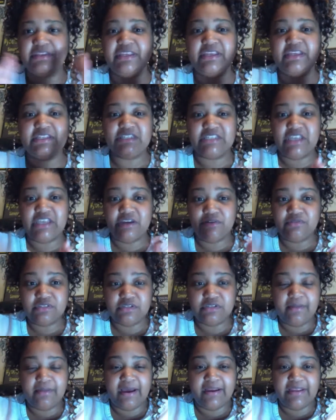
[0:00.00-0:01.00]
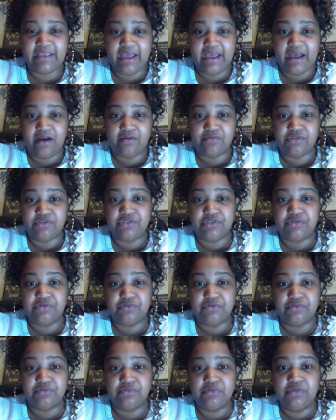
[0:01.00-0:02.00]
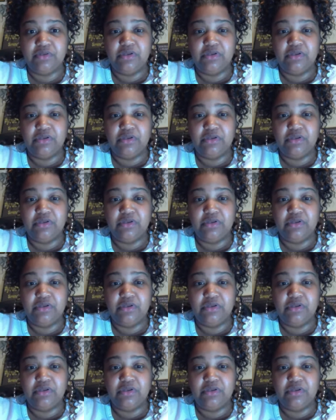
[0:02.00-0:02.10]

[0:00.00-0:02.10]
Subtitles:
tell somebody how to